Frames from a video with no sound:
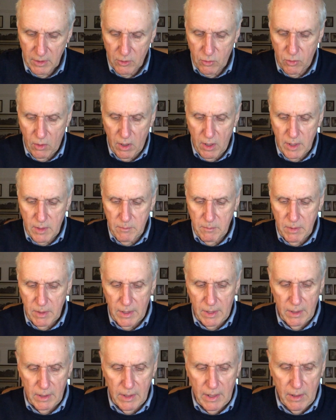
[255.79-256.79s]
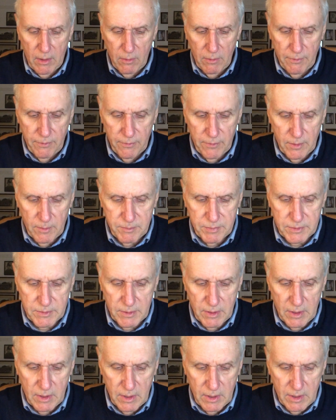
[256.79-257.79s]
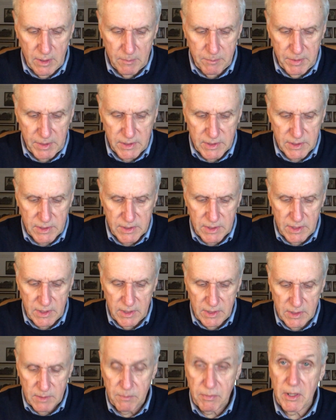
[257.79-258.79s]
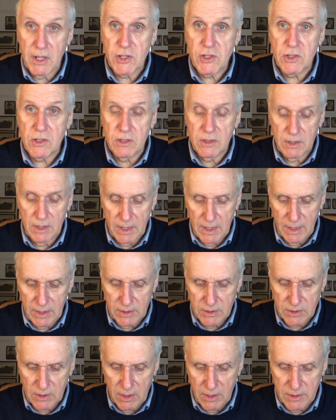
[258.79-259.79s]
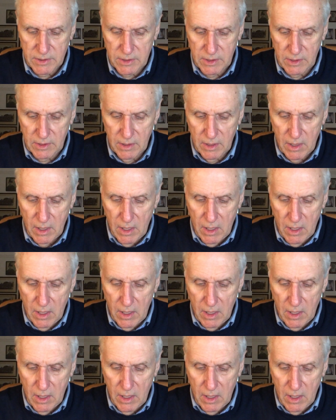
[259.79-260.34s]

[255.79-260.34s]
Crime, ill health, obesity, depression and anxiety